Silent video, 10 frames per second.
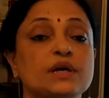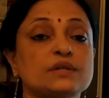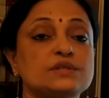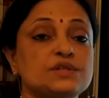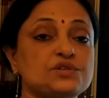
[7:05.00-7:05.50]

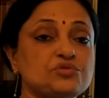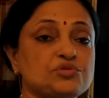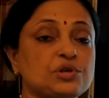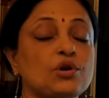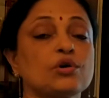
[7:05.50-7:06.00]

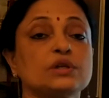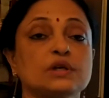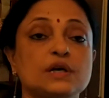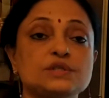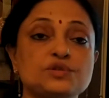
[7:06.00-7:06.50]
constitution or
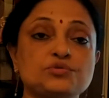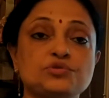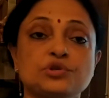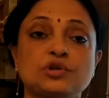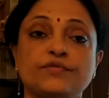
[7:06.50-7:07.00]
the
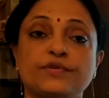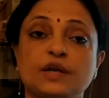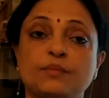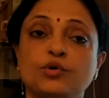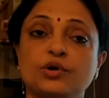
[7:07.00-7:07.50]
constitution of a
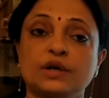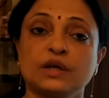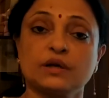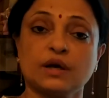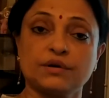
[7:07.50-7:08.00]

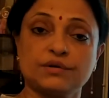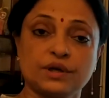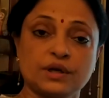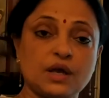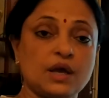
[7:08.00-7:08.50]
democratic
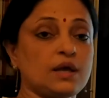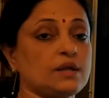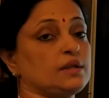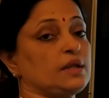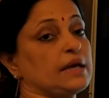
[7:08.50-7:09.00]
country,
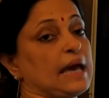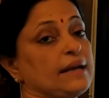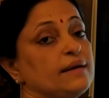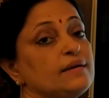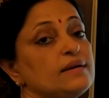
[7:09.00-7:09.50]
they
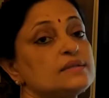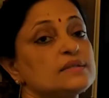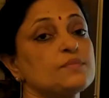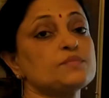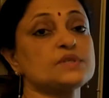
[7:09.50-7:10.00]
guaranteed
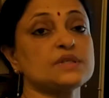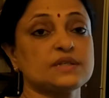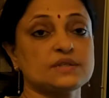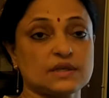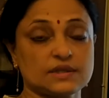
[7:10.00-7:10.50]
some
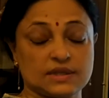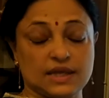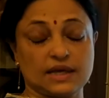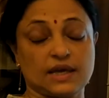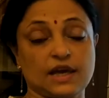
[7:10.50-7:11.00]
citizens,
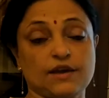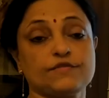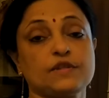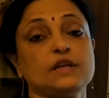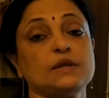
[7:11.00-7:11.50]
they
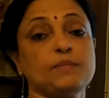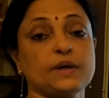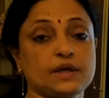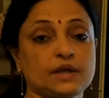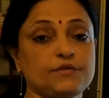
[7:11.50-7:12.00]
gave the
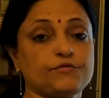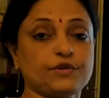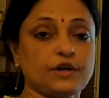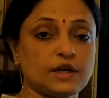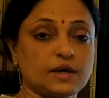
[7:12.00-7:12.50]
liberty,
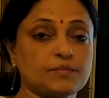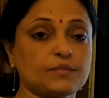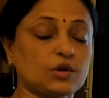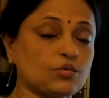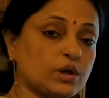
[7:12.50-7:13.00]
freedom,
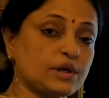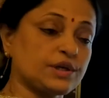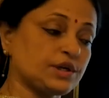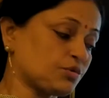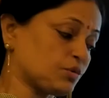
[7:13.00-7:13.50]

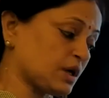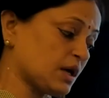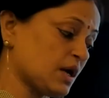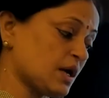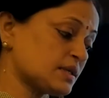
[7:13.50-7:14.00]
equality to
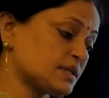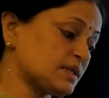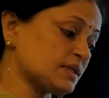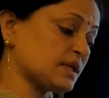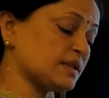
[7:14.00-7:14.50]
the
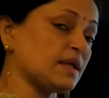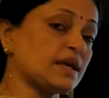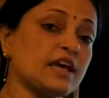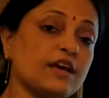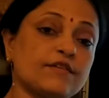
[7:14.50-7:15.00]
citizen.
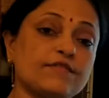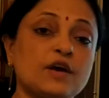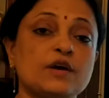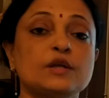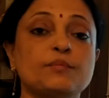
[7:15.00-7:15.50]
They gave
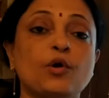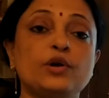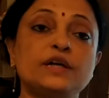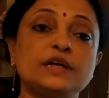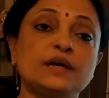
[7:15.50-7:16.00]
the
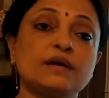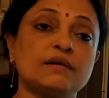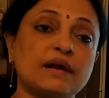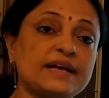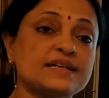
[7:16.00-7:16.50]
political
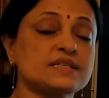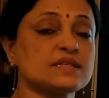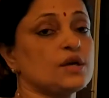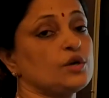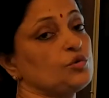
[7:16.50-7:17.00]

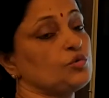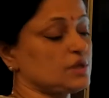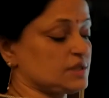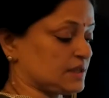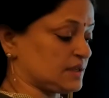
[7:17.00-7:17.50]
rights to
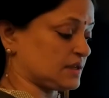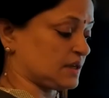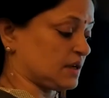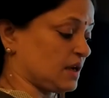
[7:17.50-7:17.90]
the citizen.